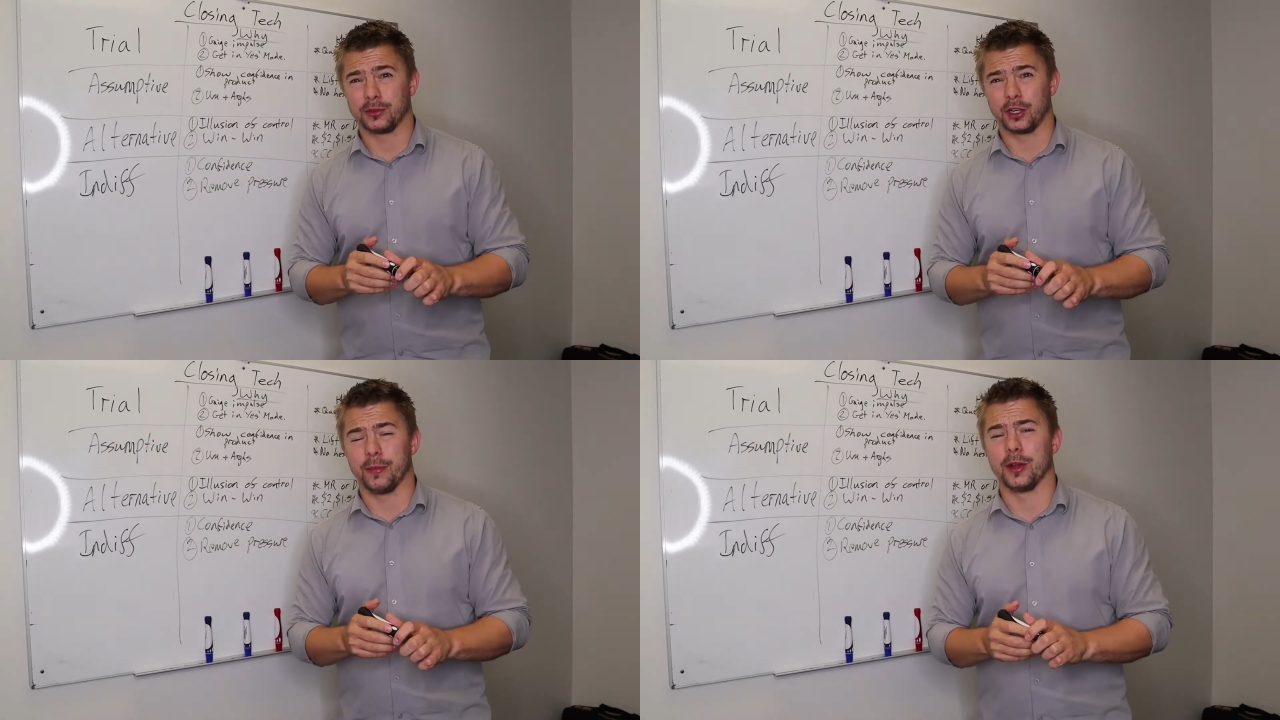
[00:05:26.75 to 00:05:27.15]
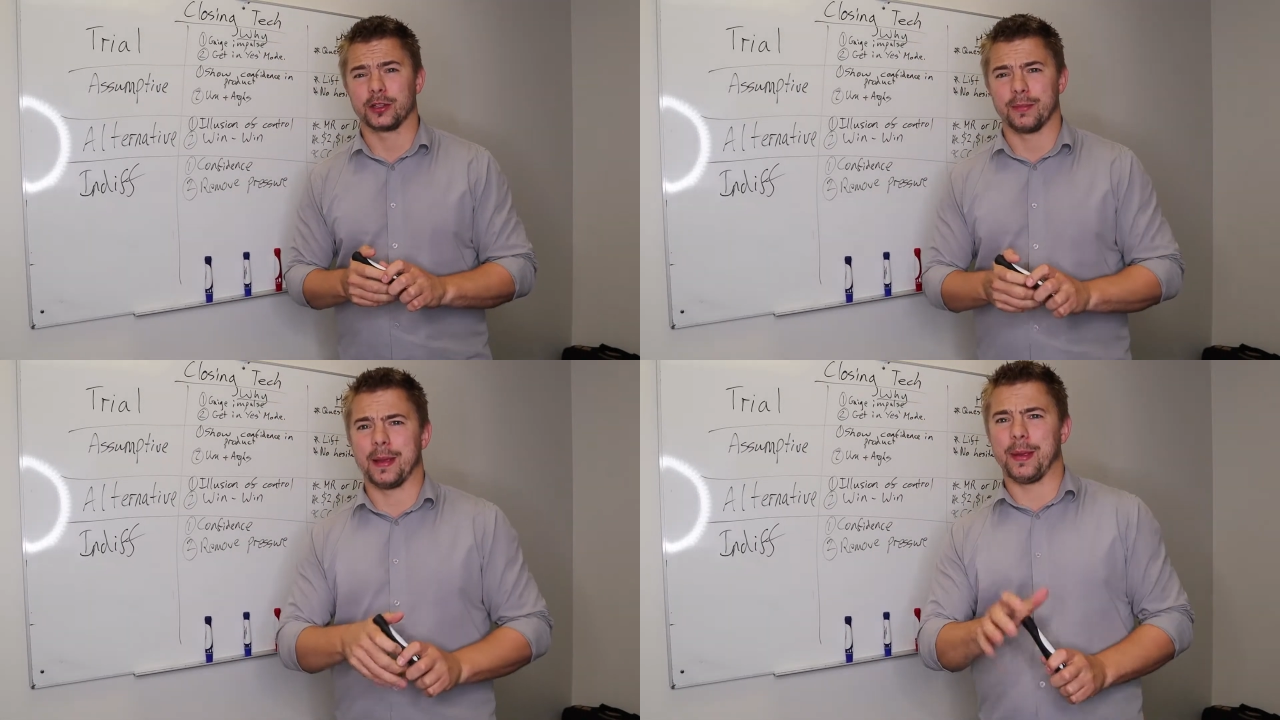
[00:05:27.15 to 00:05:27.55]
too
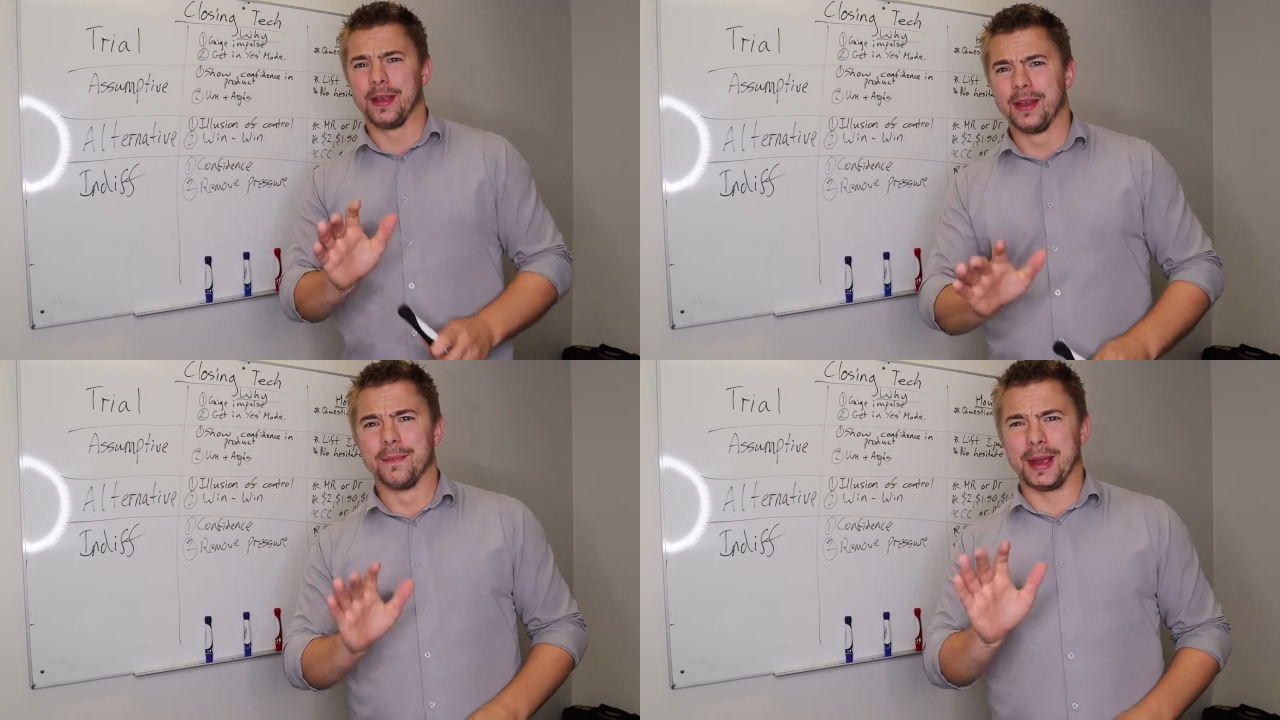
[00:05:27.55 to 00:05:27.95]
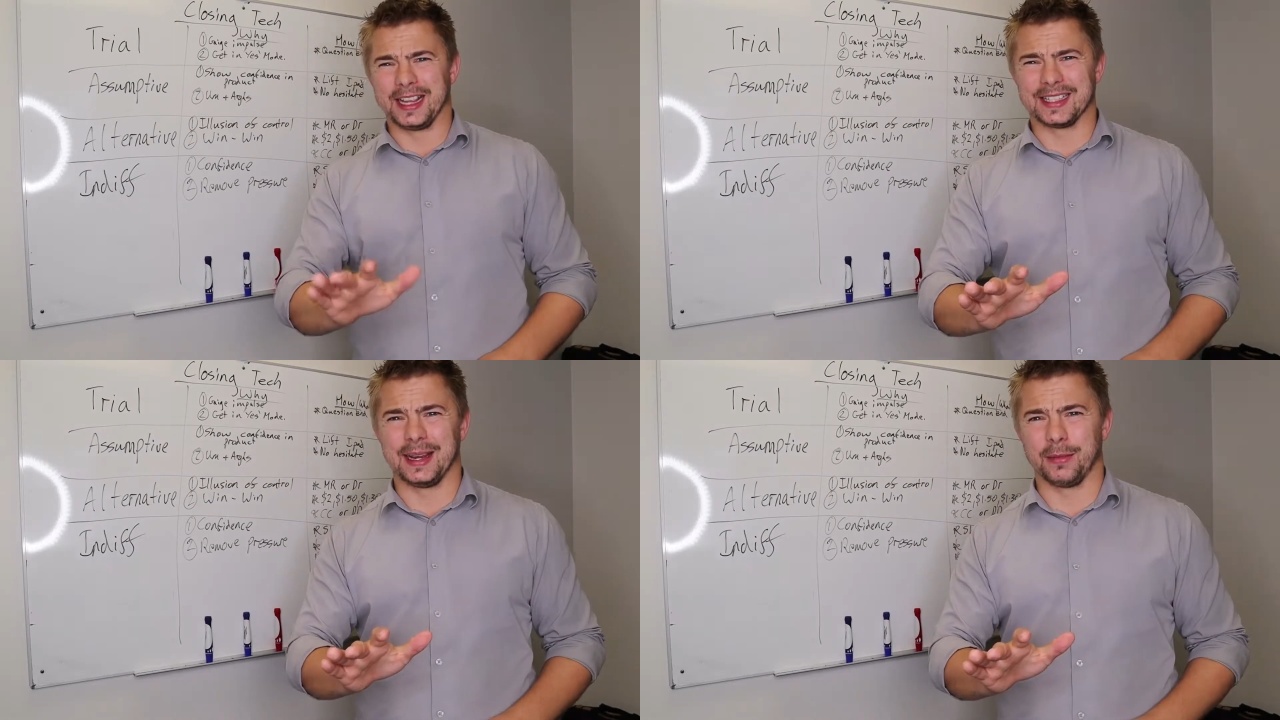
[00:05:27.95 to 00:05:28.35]
much and maybe
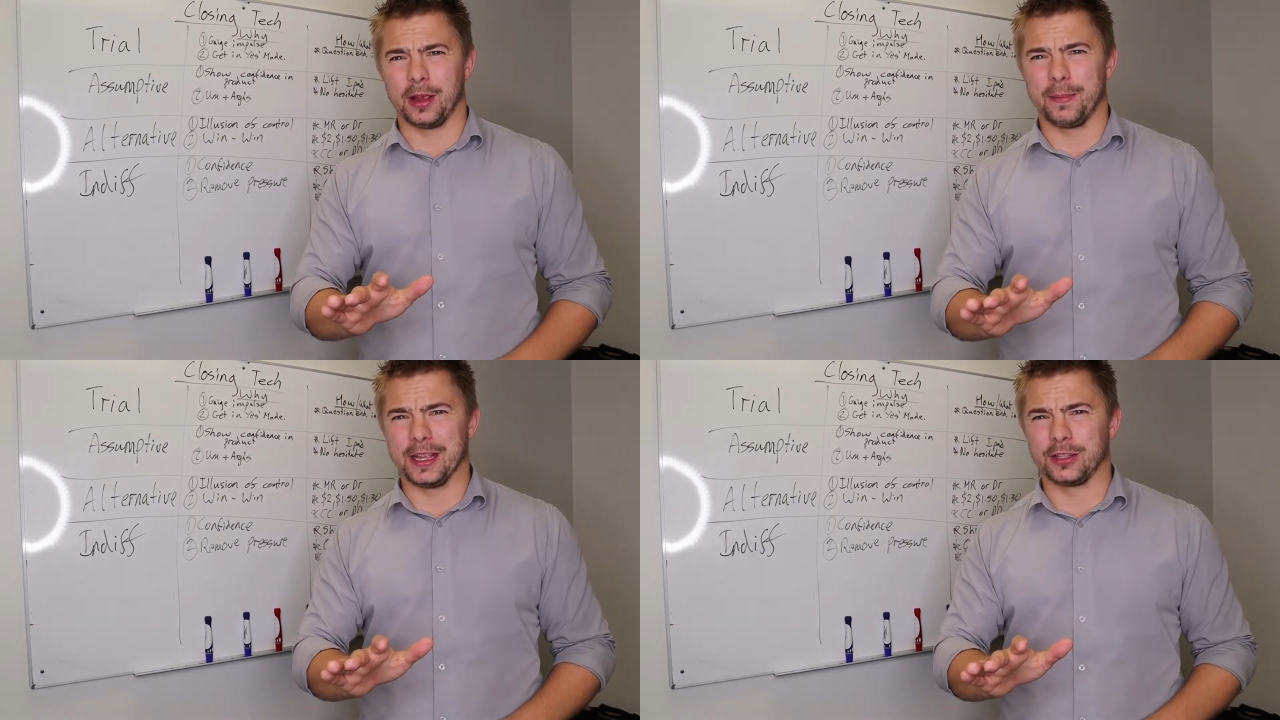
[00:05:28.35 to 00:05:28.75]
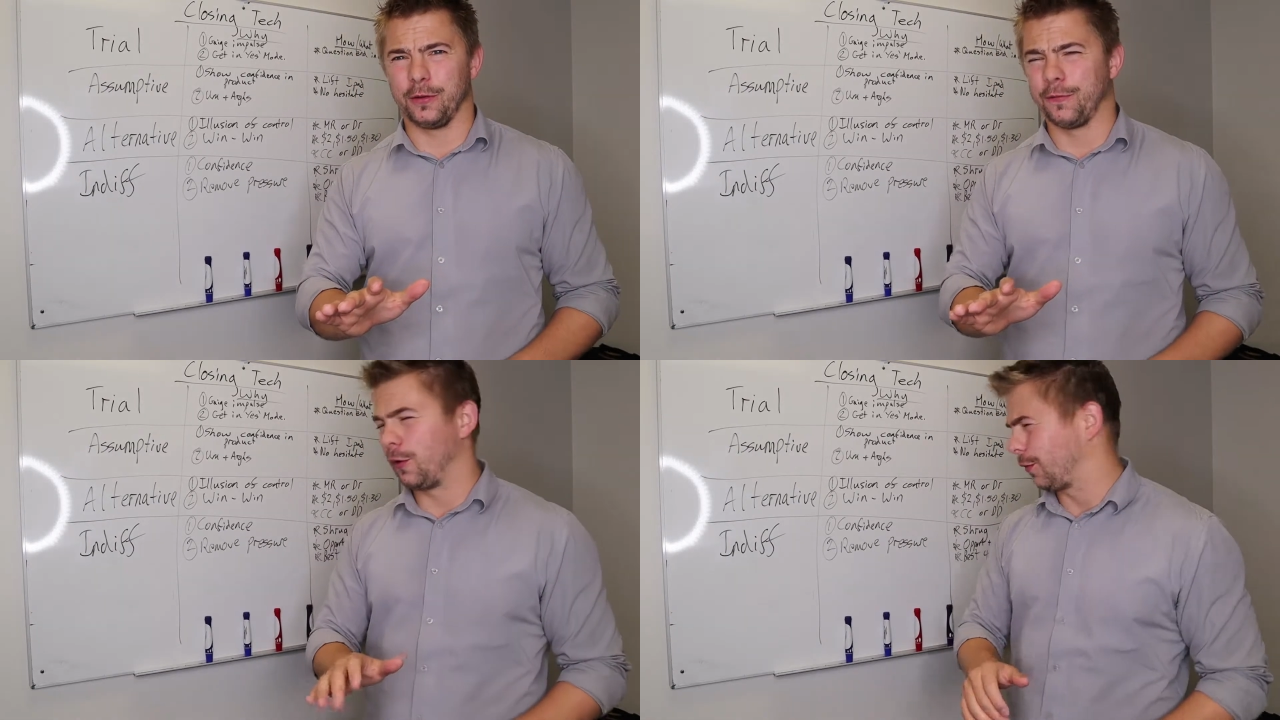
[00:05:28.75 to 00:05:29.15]
making it seem like you're being too
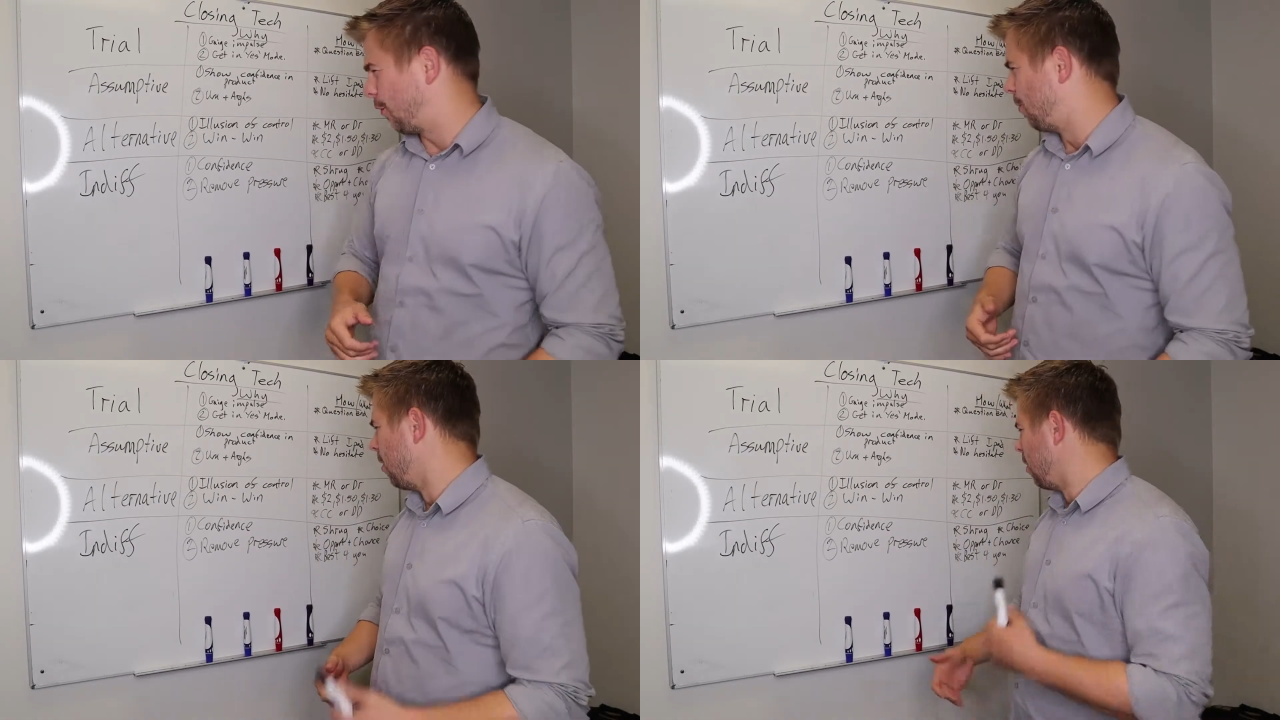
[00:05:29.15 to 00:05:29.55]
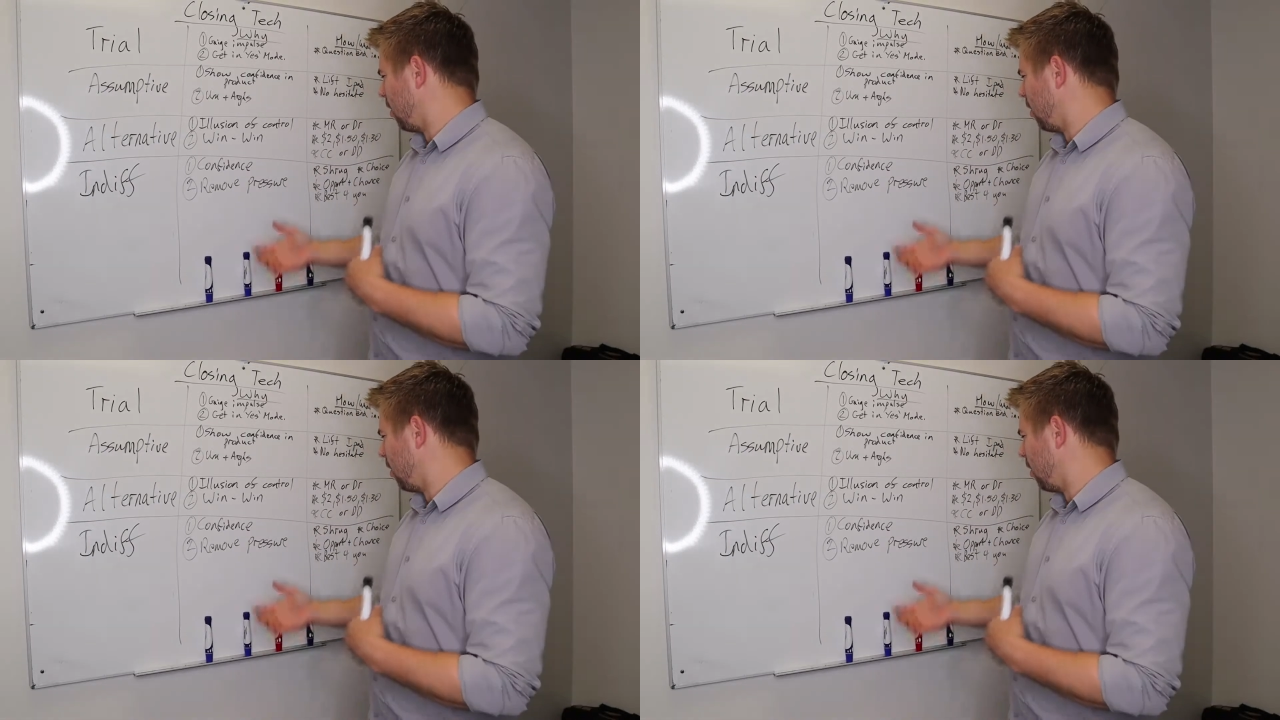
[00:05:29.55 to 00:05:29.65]
forceful.